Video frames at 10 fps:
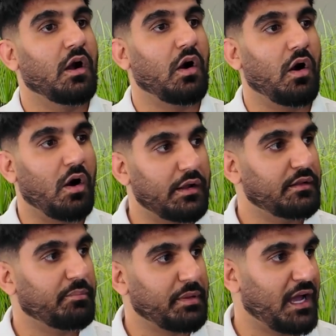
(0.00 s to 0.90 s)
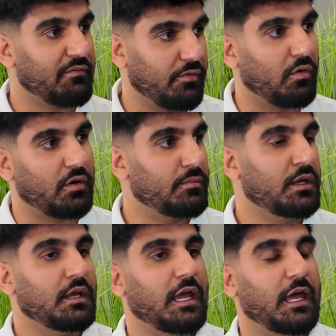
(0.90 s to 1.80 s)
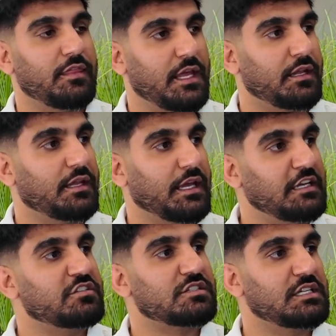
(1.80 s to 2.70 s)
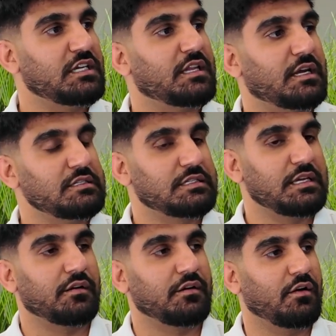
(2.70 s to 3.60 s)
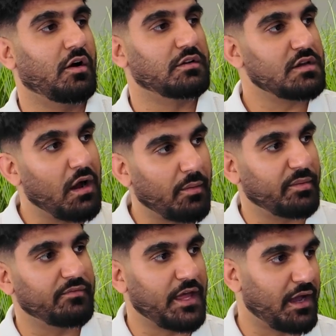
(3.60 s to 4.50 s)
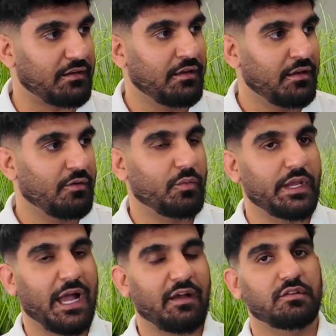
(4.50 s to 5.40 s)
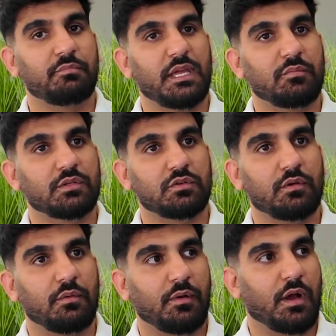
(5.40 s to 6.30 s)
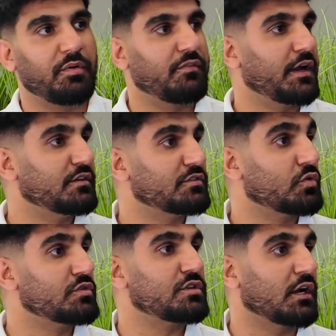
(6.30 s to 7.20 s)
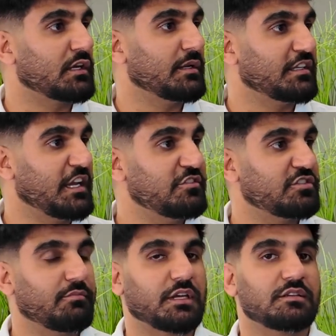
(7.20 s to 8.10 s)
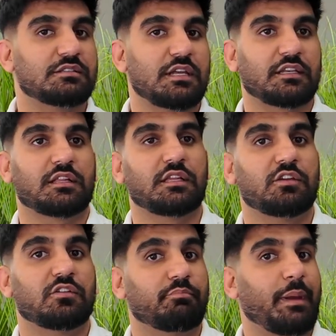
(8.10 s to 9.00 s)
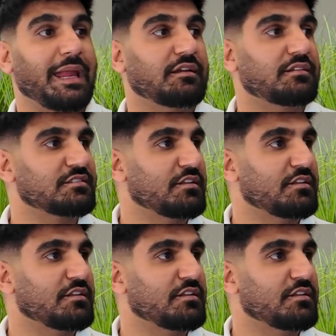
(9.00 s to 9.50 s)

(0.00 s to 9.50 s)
on the platform and then the HST that is there on top of that. We have to be able to provide a source documentation because technically your bank does